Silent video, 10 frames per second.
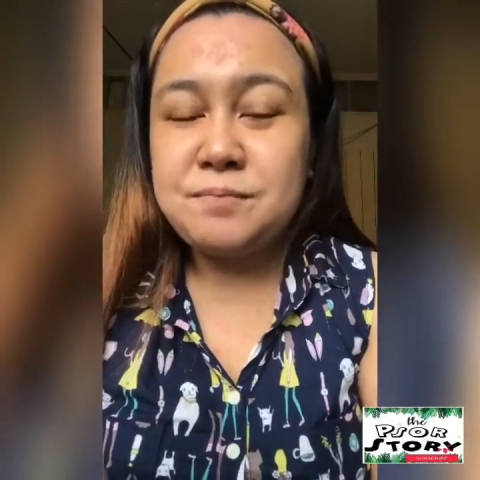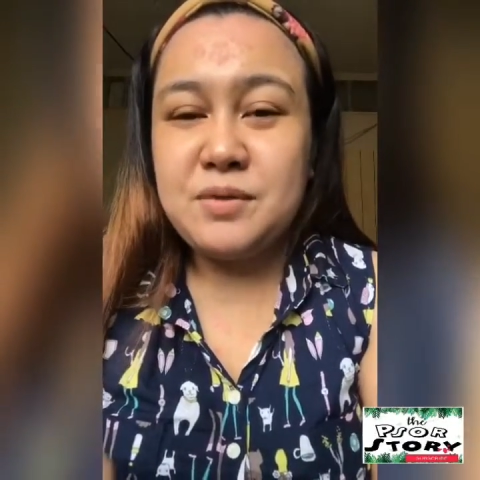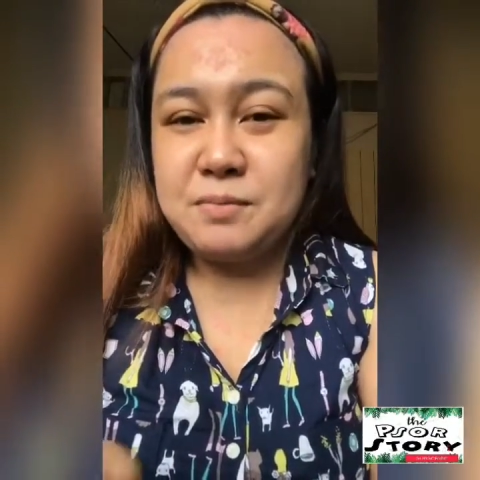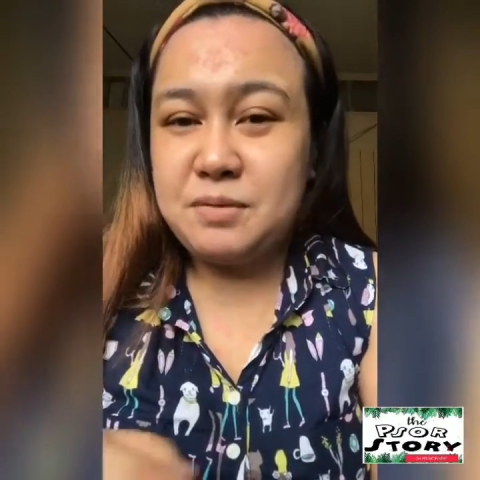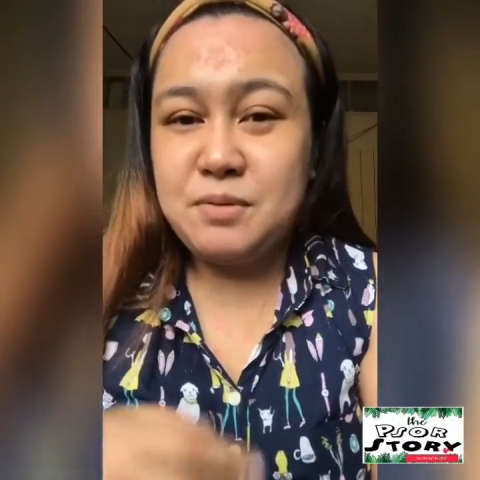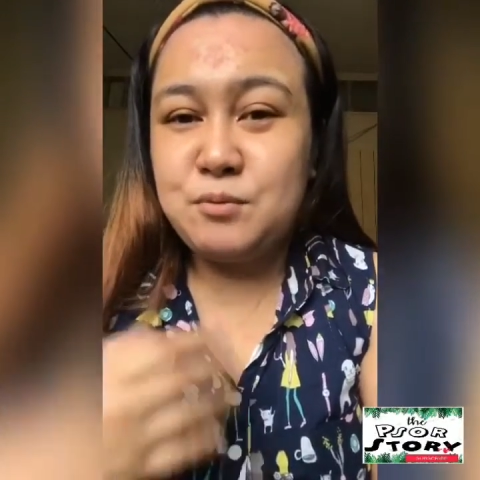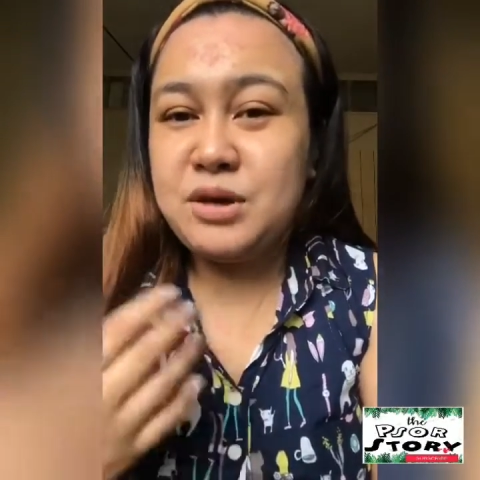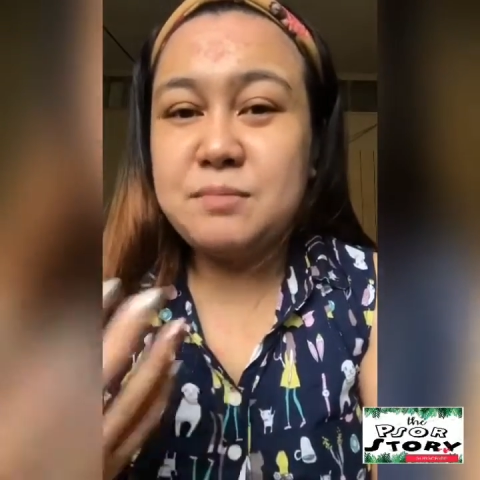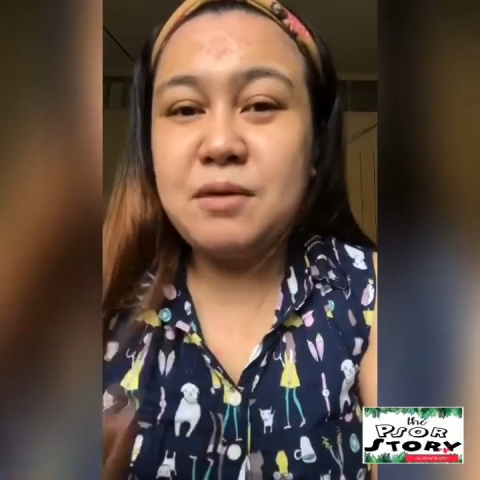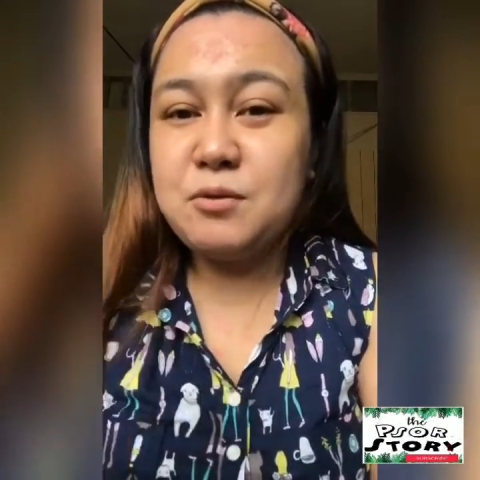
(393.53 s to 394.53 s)
maybe
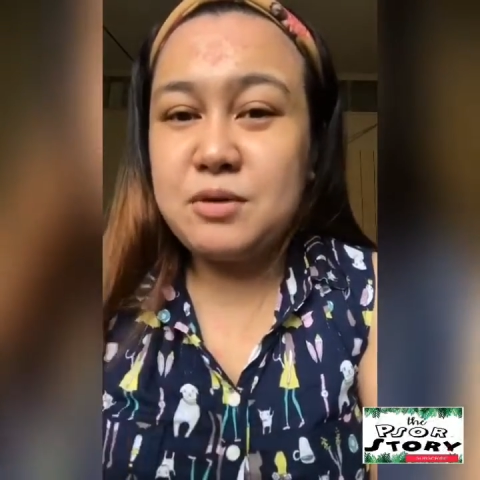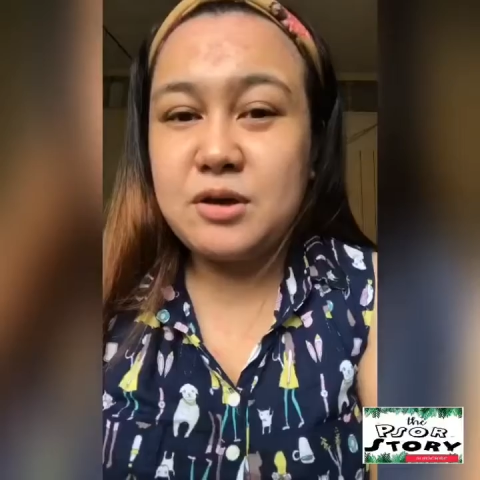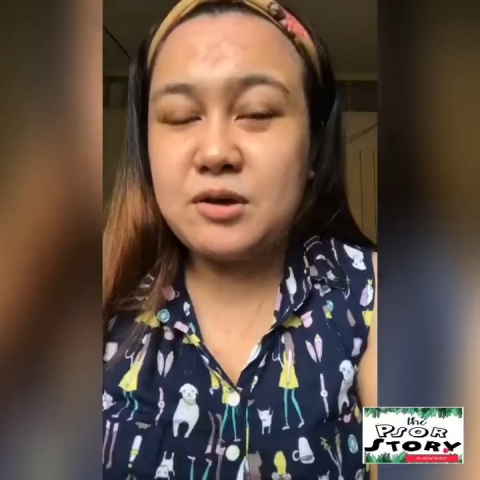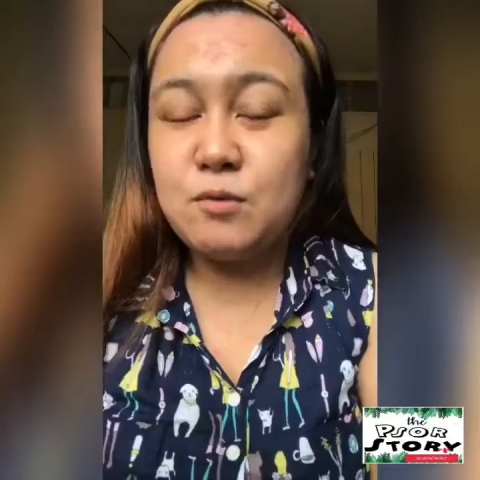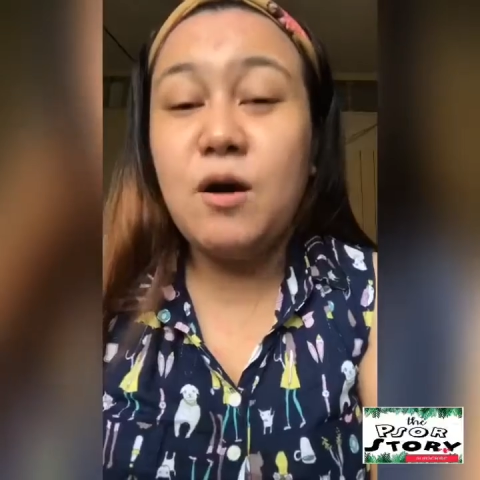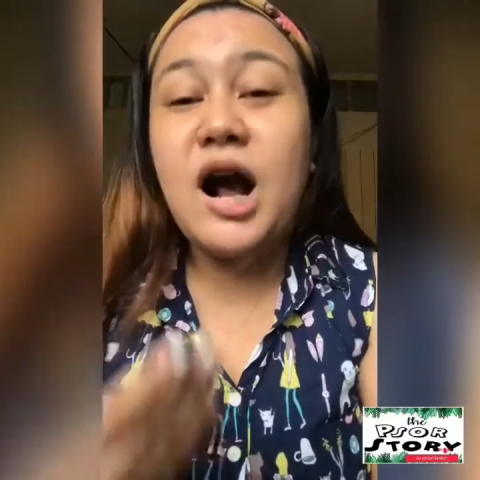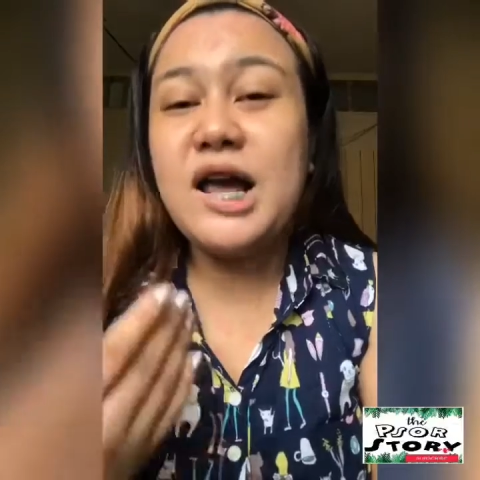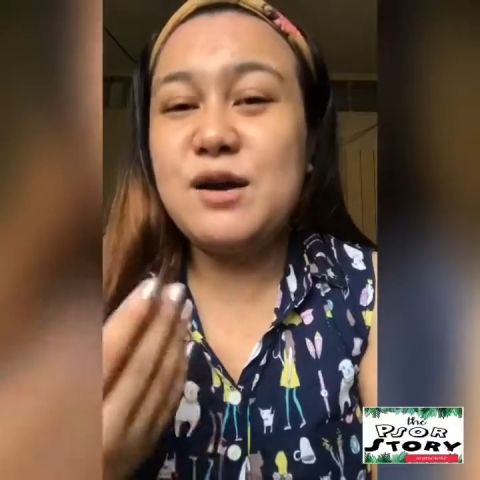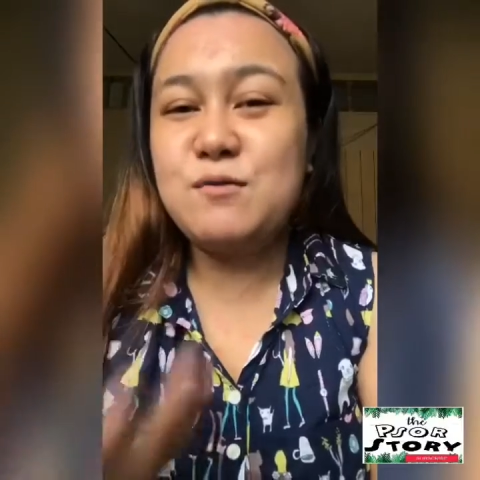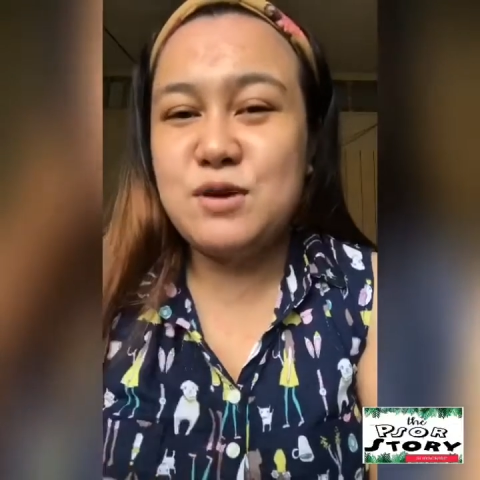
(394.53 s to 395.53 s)
week by week kung
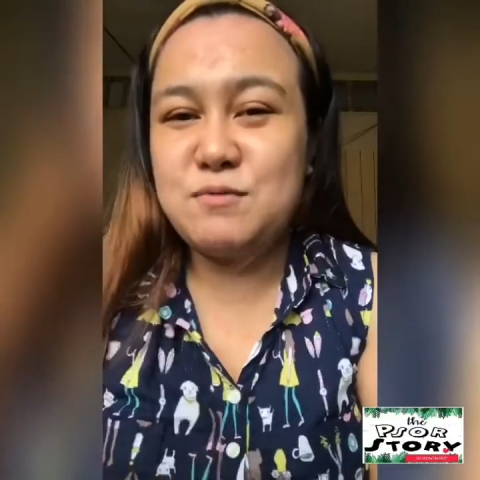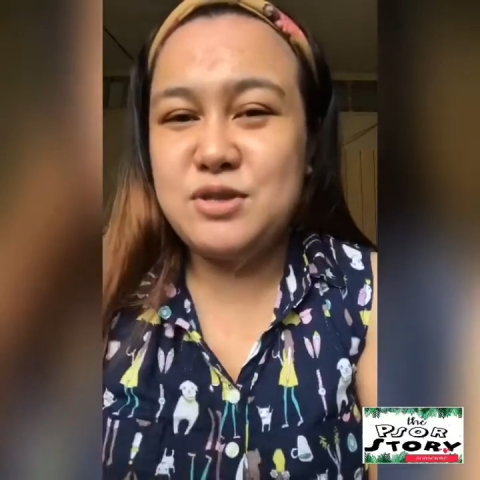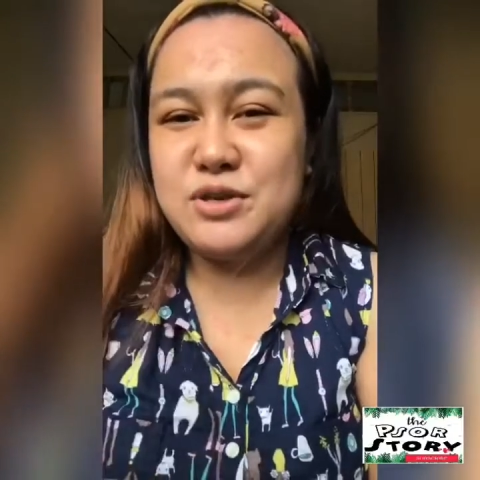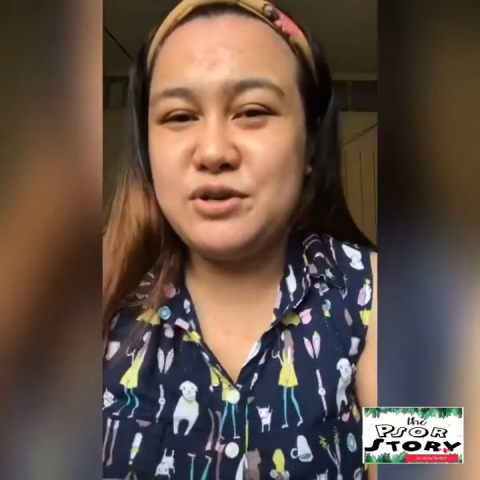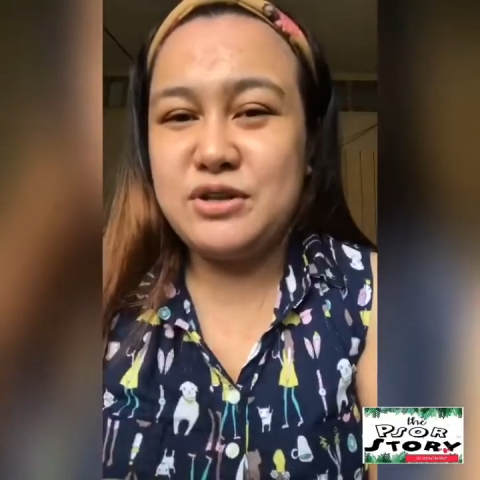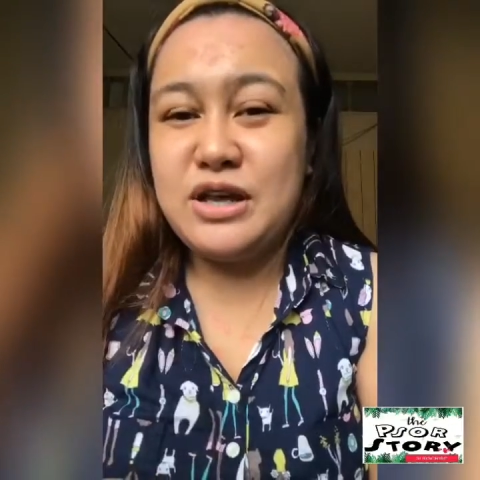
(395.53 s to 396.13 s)
kaya kong gawin yun.